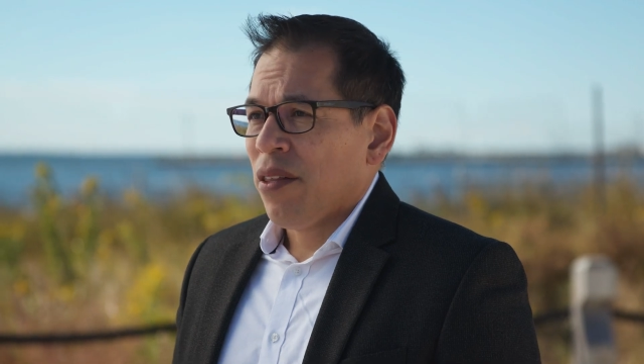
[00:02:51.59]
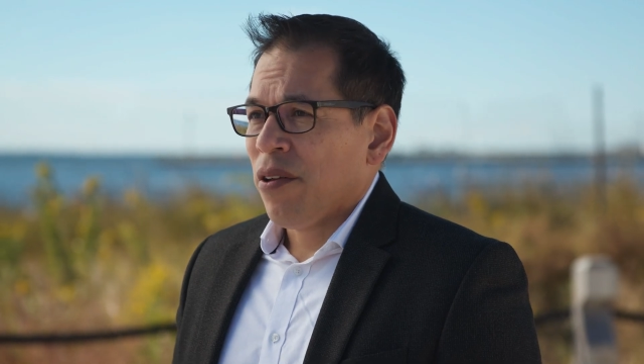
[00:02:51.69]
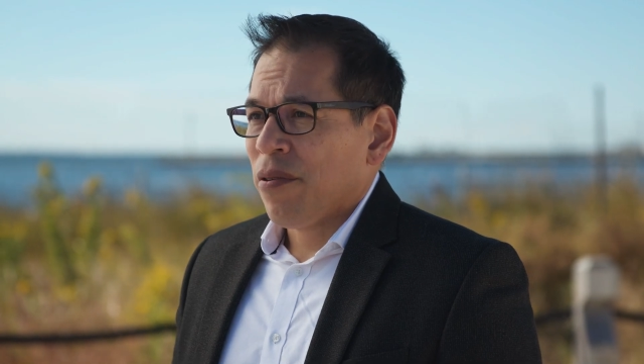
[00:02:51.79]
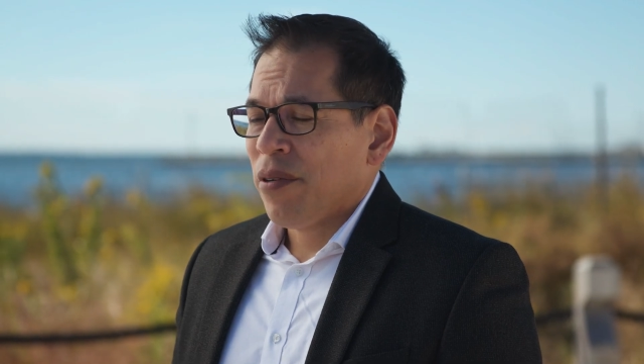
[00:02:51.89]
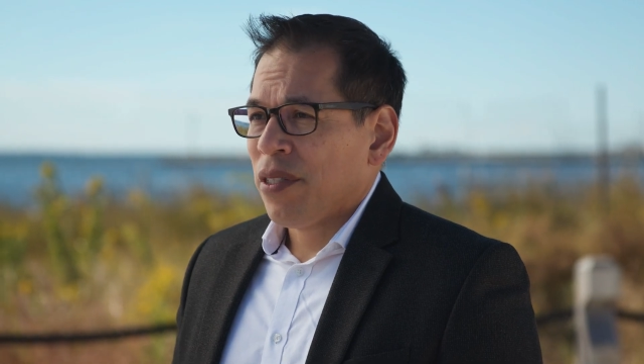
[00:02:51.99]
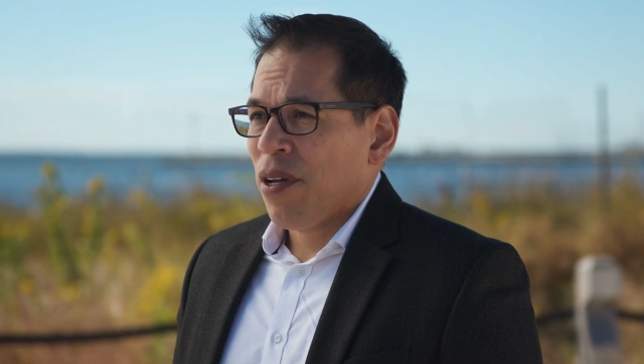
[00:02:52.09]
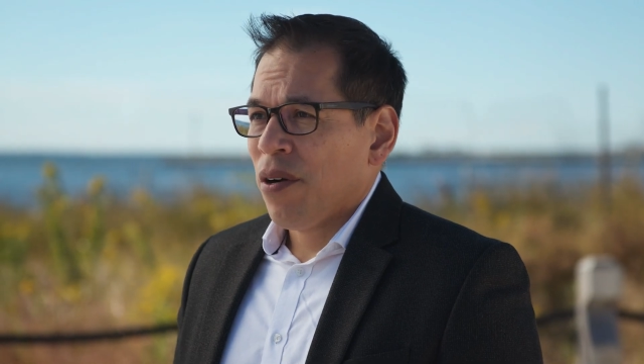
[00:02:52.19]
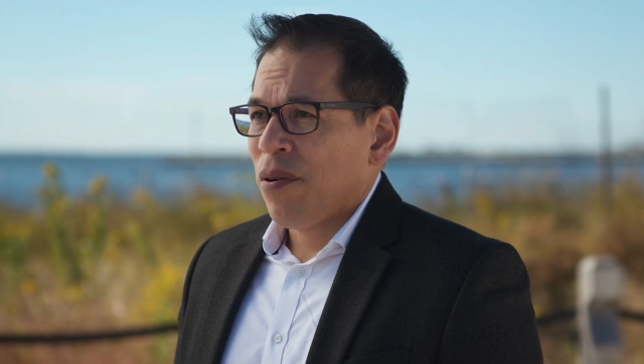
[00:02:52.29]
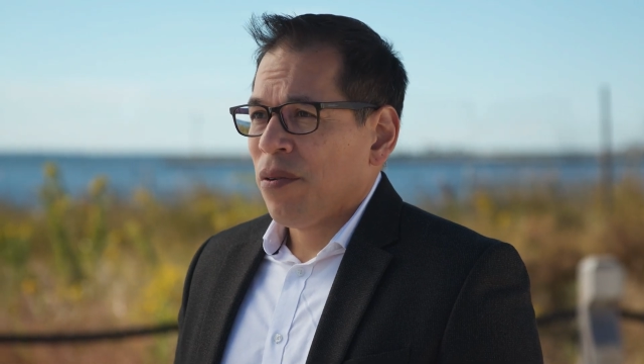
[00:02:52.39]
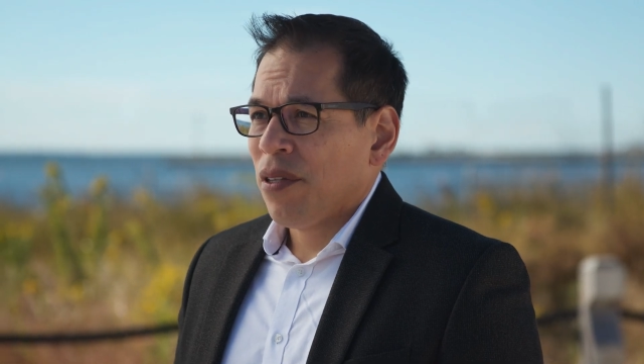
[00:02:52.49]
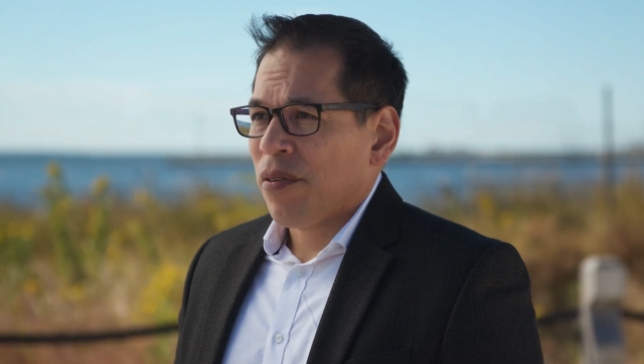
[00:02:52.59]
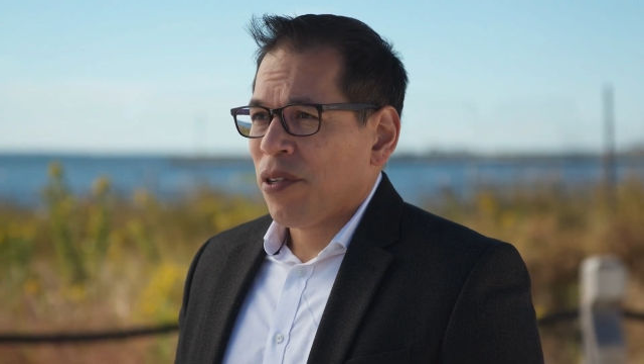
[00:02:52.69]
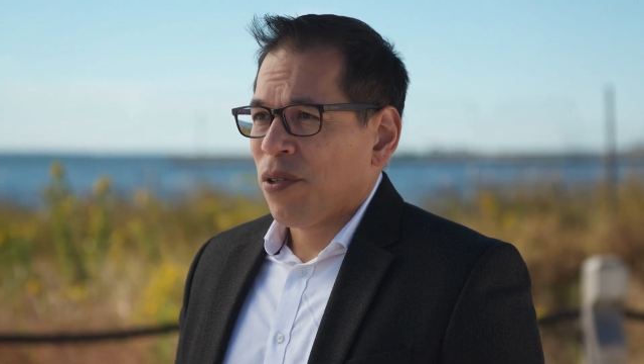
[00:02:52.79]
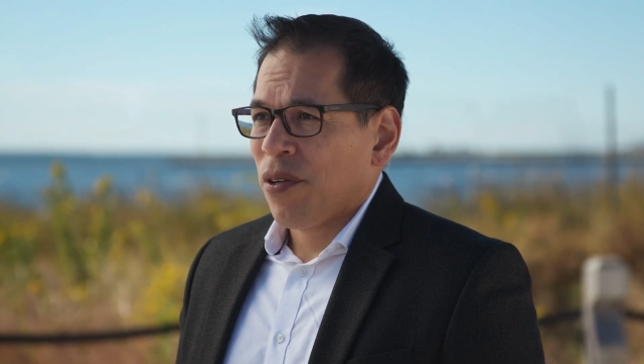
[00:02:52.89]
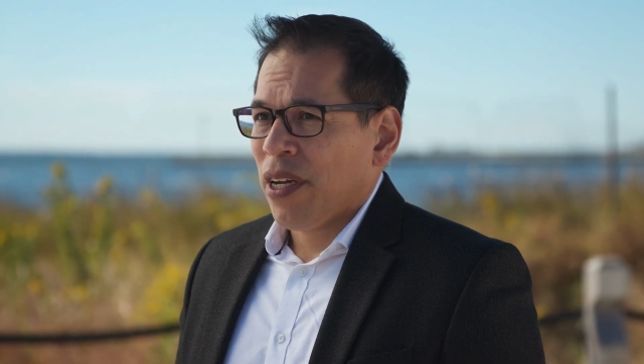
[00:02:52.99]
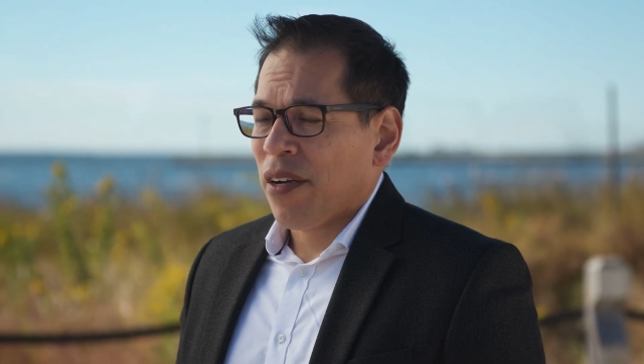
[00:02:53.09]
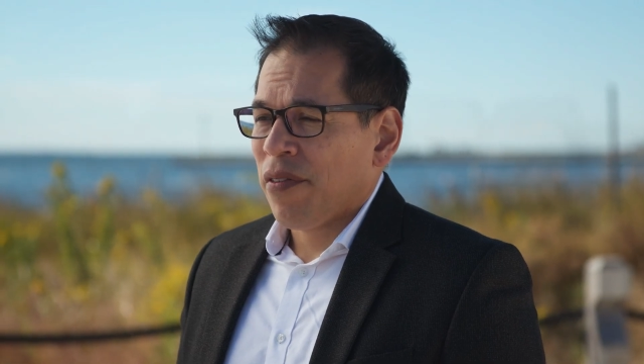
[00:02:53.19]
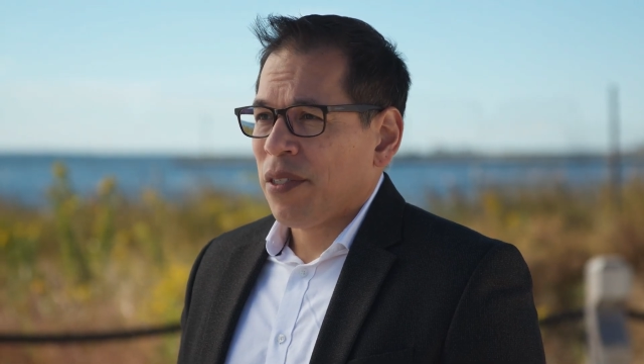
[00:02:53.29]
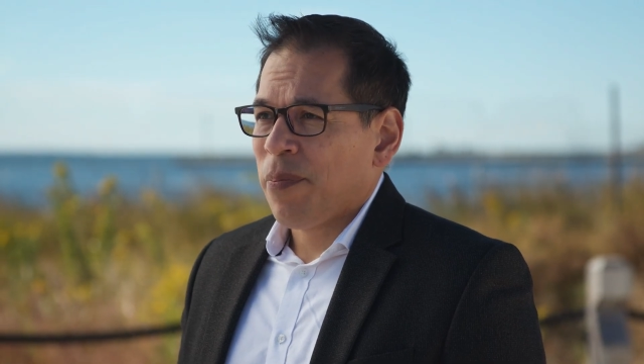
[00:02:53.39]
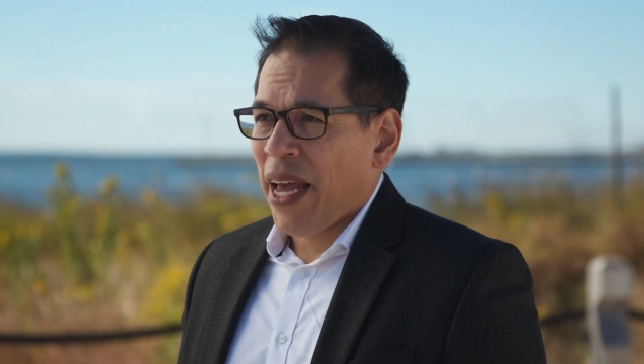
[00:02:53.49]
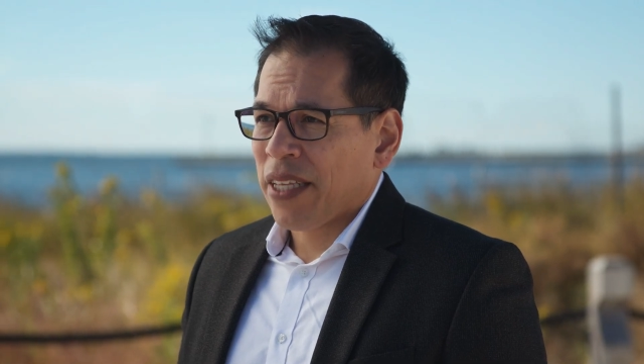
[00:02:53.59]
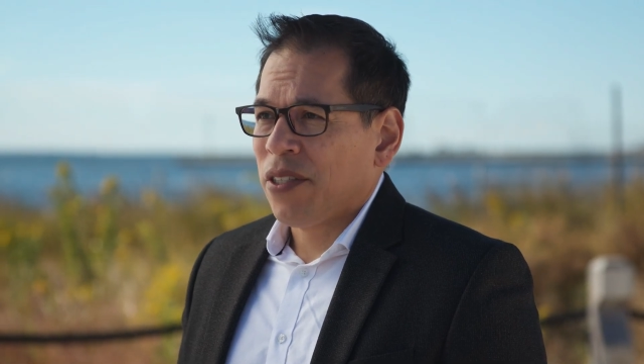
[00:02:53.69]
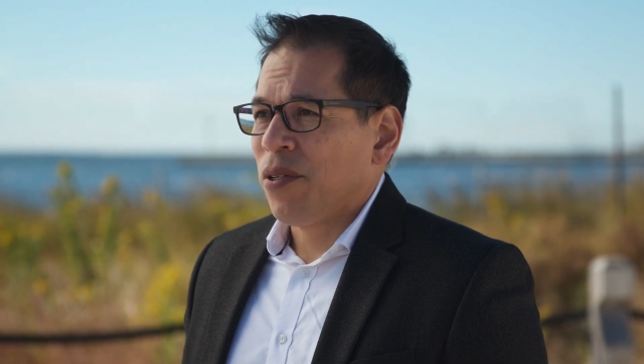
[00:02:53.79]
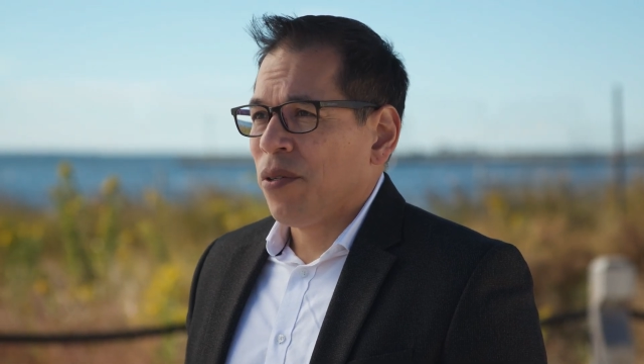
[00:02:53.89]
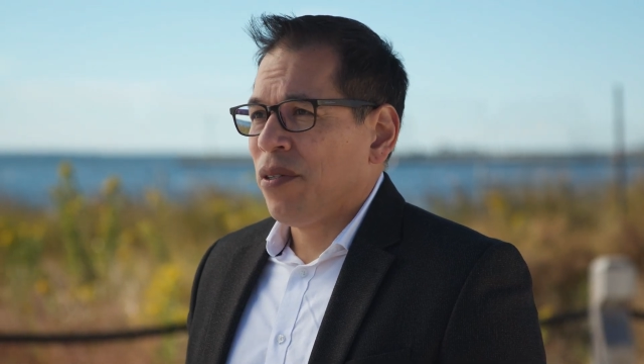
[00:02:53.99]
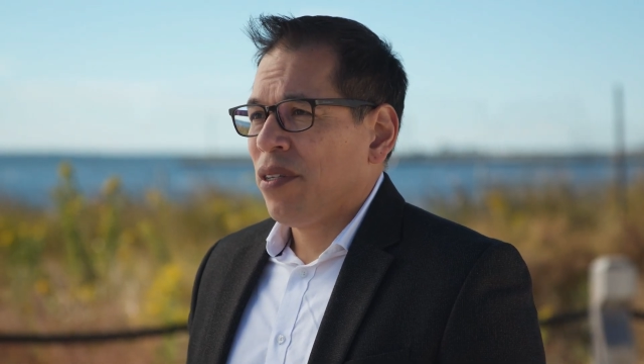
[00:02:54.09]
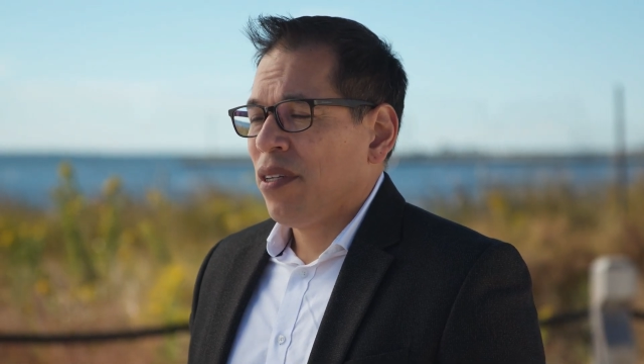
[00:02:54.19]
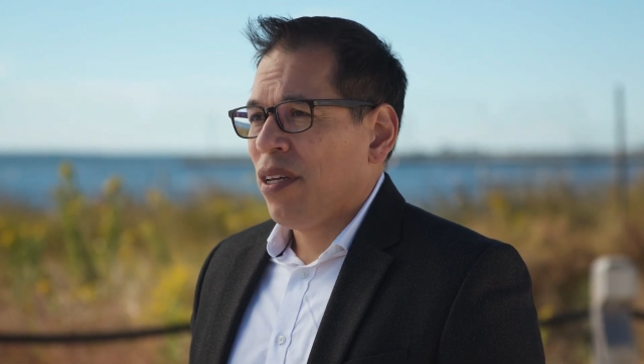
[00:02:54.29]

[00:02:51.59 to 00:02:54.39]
There was no living shoreline of this magnitude